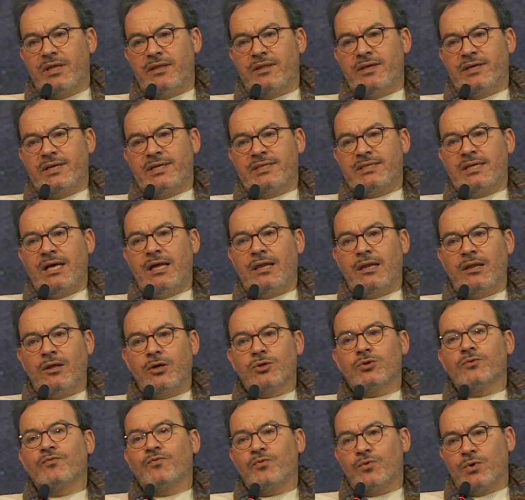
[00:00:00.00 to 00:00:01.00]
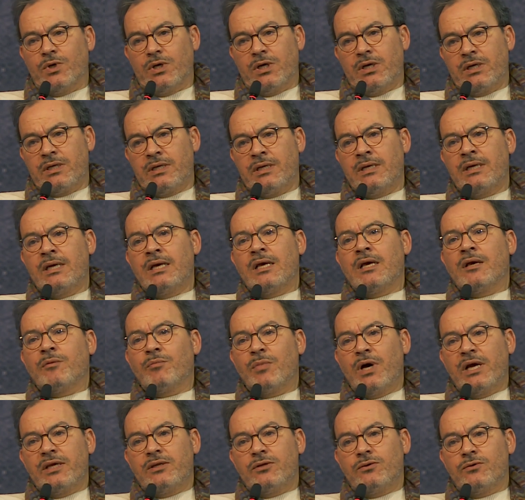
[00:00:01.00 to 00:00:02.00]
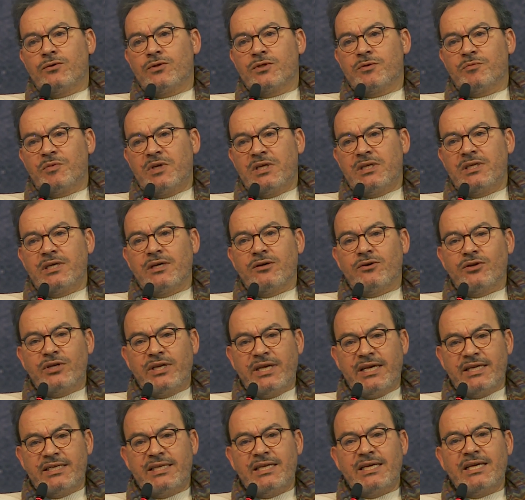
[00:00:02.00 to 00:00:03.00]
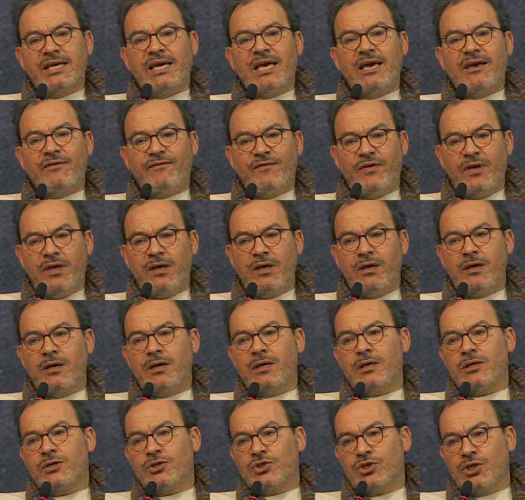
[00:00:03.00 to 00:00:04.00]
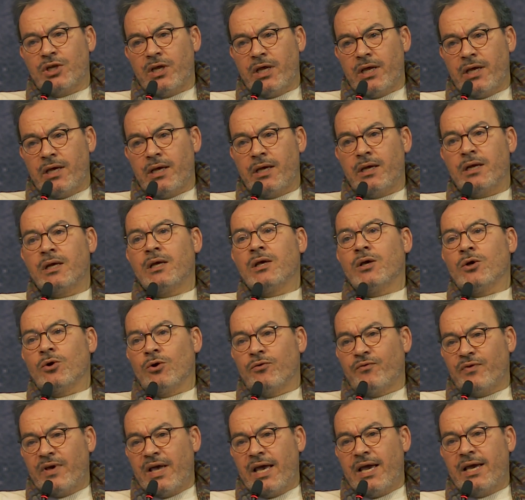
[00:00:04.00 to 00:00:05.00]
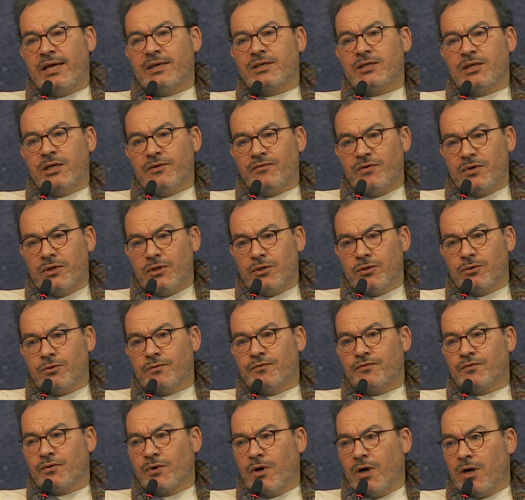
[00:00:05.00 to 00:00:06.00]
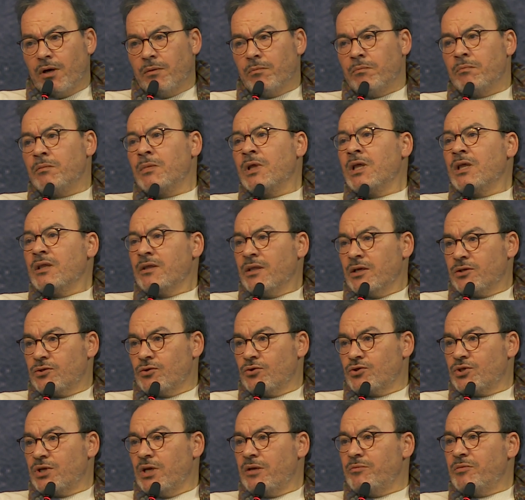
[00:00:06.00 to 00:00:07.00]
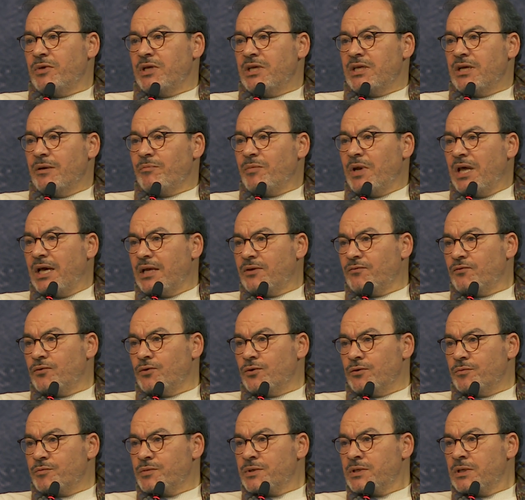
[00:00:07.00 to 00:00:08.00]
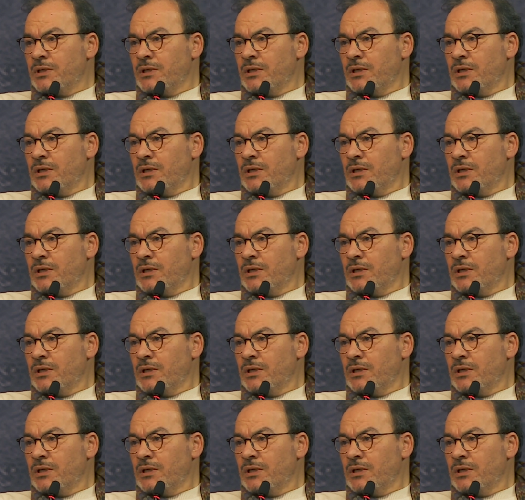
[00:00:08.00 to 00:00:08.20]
There is a lot of work by news media on getting a fair share of ad revenue from the social media platforms.